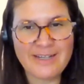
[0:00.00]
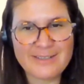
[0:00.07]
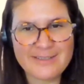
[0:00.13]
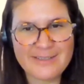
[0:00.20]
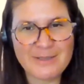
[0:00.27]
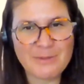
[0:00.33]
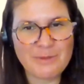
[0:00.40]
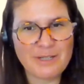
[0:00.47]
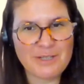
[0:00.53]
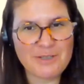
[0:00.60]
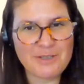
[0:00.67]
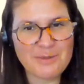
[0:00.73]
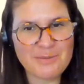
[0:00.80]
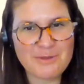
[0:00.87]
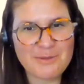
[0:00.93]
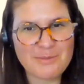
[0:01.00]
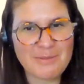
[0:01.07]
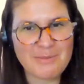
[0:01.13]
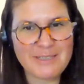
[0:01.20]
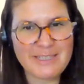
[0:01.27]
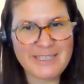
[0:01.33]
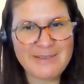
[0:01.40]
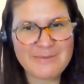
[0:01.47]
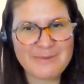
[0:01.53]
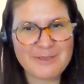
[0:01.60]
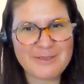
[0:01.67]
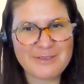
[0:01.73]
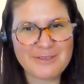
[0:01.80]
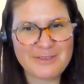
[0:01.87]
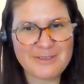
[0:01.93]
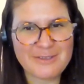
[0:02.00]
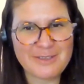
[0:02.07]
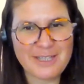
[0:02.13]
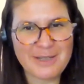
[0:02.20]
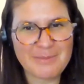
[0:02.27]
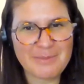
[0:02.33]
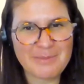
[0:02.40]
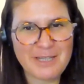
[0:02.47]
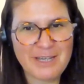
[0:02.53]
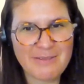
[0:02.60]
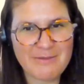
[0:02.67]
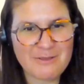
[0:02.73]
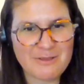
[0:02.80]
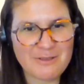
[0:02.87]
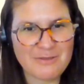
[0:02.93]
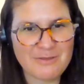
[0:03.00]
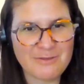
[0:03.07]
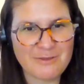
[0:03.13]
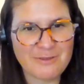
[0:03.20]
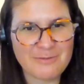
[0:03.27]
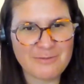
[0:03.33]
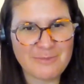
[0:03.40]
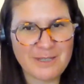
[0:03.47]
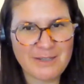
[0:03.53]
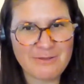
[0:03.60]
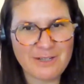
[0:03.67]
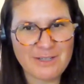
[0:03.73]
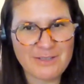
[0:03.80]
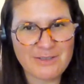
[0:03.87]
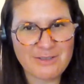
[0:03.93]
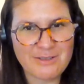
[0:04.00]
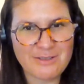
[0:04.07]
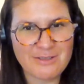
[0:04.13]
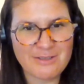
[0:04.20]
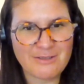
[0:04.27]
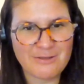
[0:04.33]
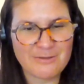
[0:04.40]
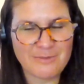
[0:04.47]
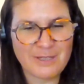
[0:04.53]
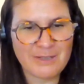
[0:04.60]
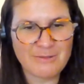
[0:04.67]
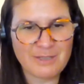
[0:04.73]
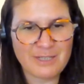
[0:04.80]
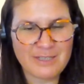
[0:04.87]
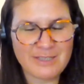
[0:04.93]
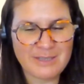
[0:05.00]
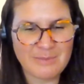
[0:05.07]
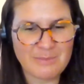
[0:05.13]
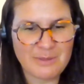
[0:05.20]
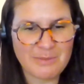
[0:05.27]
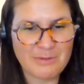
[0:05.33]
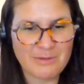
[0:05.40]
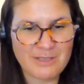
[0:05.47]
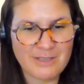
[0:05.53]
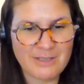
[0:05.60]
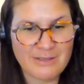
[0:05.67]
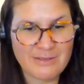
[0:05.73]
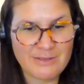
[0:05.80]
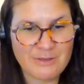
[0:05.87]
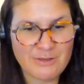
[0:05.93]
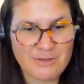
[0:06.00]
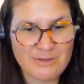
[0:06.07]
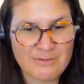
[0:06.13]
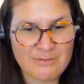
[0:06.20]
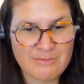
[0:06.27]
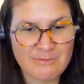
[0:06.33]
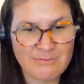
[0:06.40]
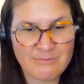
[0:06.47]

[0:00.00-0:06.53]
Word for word: situation probably but uh, yeah behavior of, of migration of migrating people are just